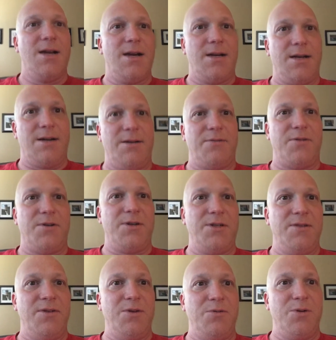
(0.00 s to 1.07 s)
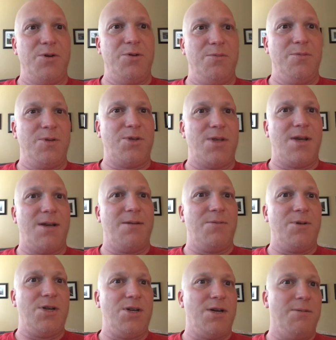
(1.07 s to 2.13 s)
for the living room, so that
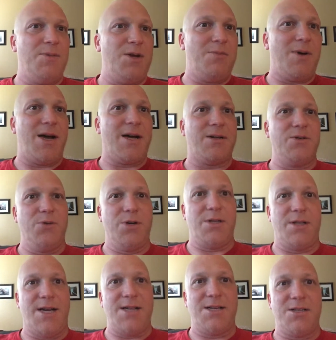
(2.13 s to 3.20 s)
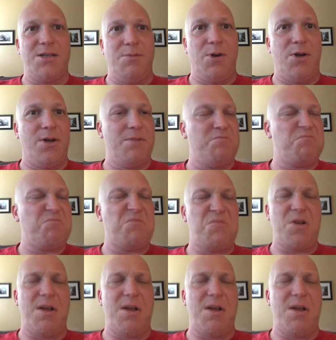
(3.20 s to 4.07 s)
when you come in the back door, the lights come on.